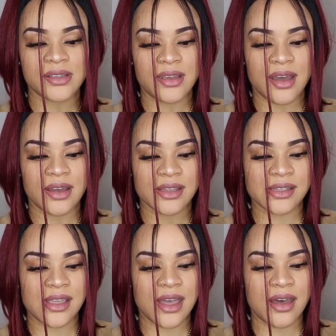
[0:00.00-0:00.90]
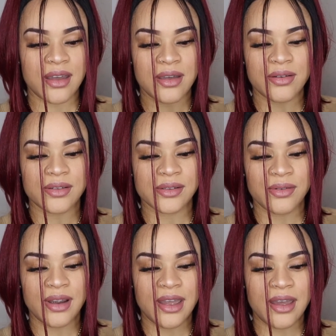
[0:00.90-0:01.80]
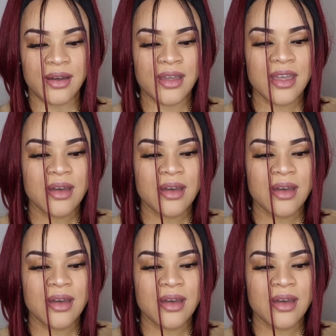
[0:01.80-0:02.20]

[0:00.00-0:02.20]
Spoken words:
y'all can see how it goes around.